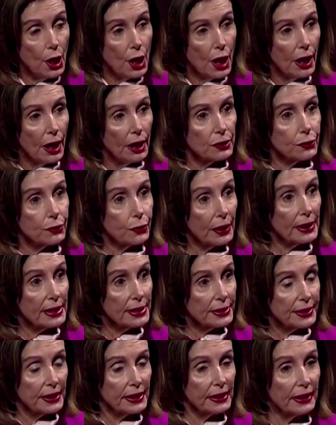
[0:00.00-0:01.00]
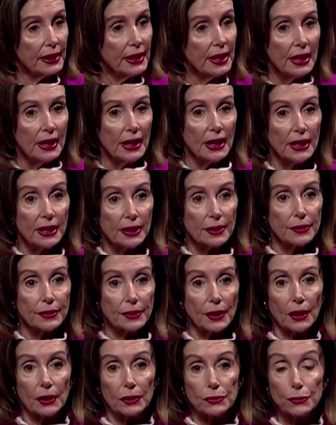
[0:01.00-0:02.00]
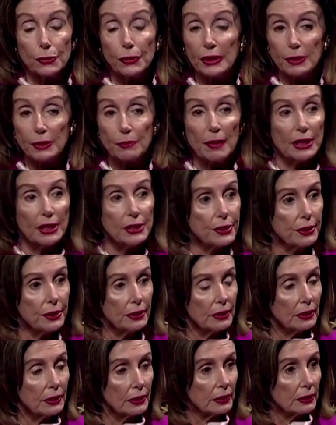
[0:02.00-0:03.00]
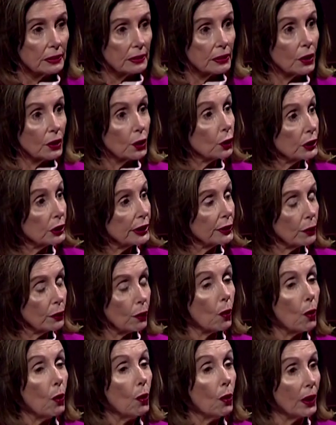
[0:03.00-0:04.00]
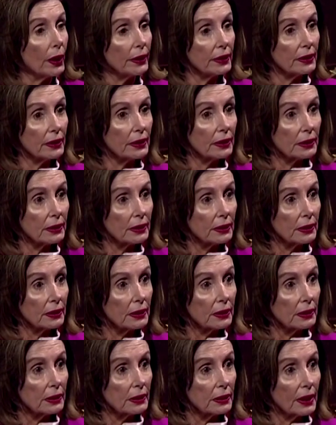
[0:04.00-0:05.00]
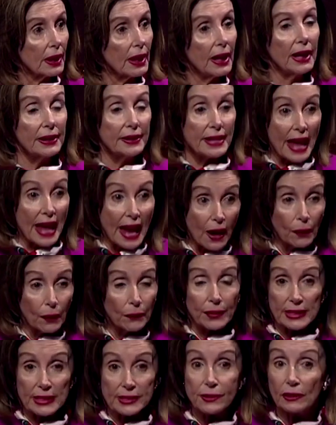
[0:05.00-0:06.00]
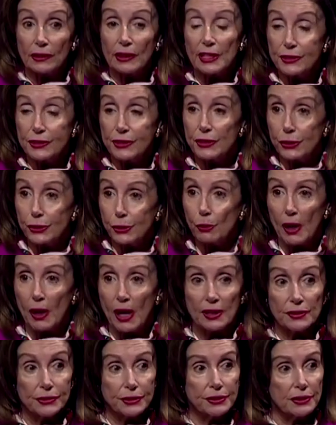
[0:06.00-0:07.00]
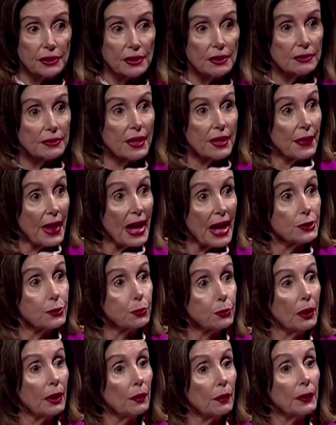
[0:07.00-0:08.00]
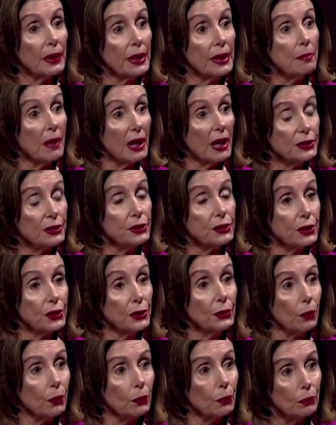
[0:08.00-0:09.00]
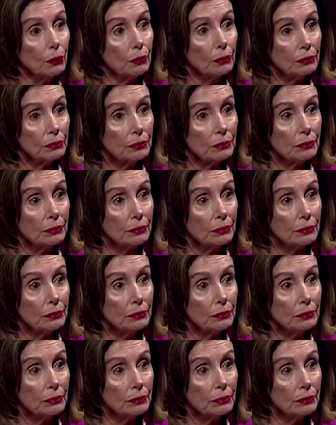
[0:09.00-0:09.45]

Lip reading: and tracing and treatment earlier on. And now that's a lesson to us that that's what we must do